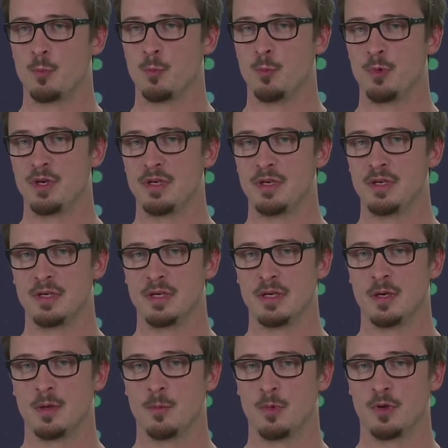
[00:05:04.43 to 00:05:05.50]
we
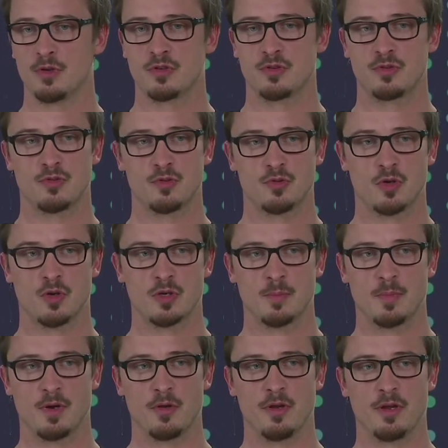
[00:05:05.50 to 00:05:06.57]
want to talk
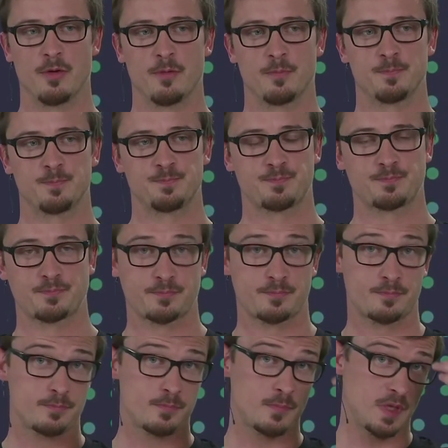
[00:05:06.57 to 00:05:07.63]
about now.
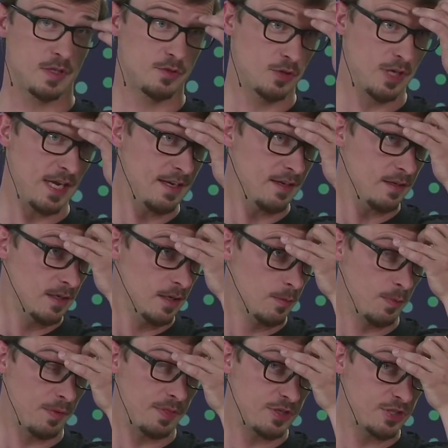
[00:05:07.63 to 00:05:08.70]
Today,
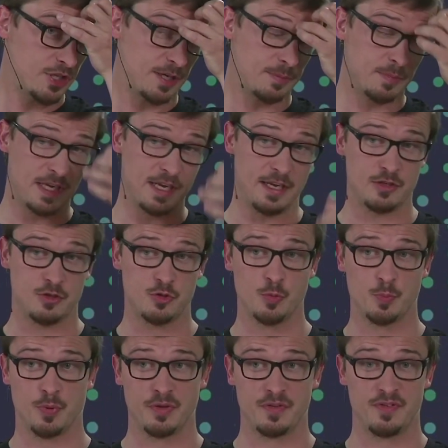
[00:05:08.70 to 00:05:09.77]
with the Checkmk
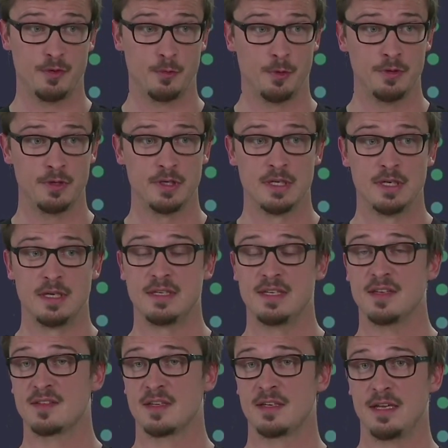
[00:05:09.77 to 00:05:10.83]
2.0,
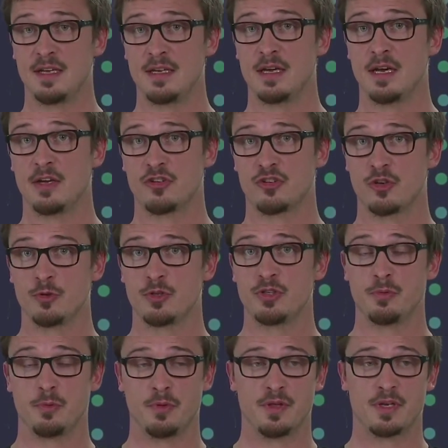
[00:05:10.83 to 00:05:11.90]
yesterday I showed
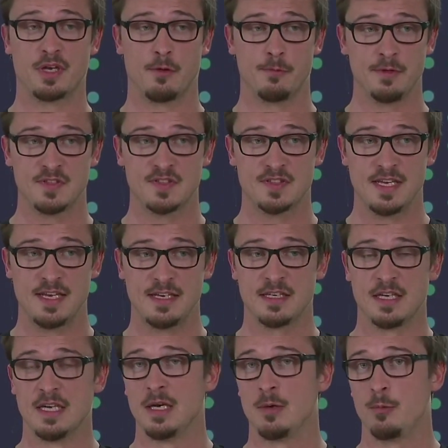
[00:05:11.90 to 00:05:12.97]
you the current state.
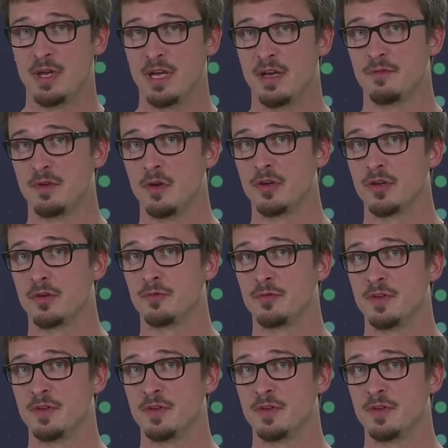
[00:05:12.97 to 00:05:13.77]
We have a lot of